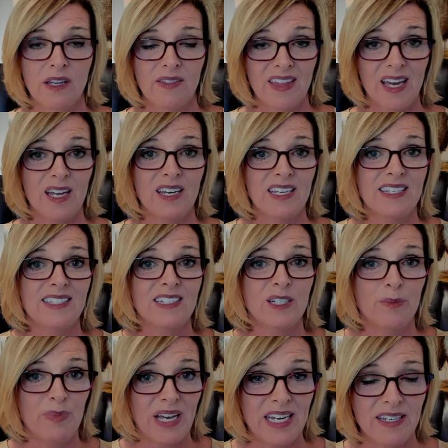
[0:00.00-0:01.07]
That is a
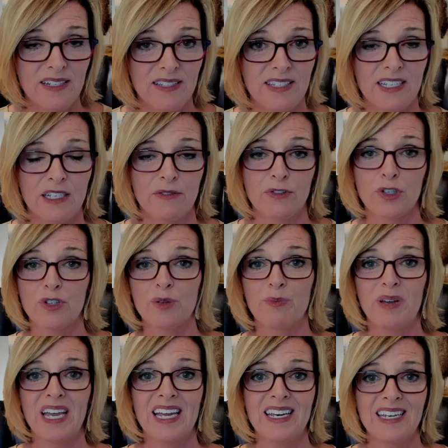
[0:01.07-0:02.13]
dependency. If you're
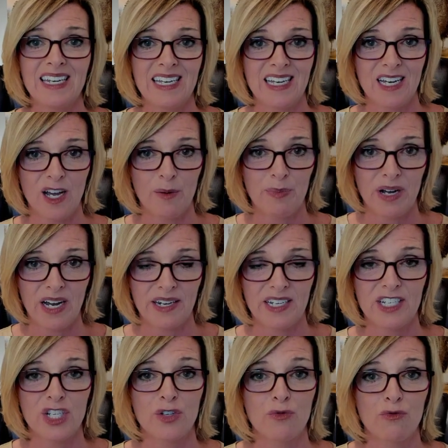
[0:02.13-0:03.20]
depending upon
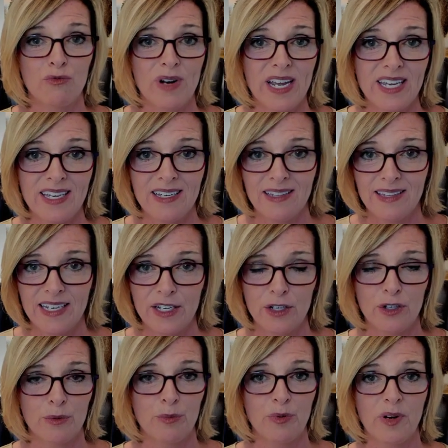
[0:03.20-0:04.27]
it to regulate
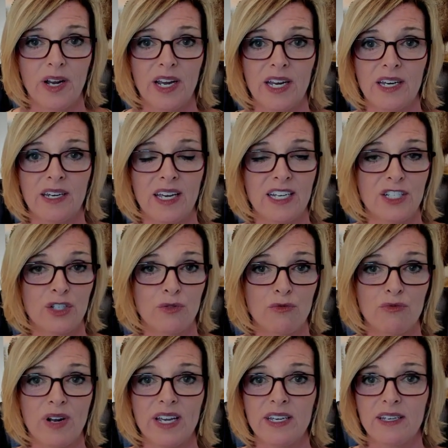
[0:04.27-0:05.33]
your brain and to
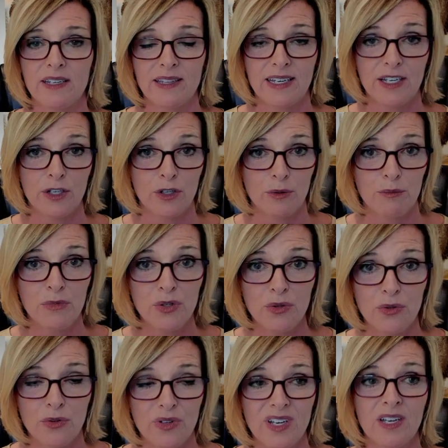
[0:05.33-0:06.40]
regulate your
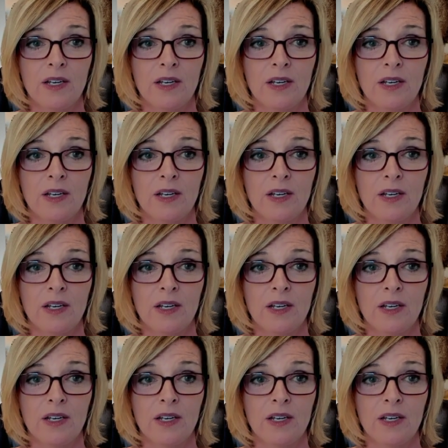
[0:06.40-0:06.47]
mood,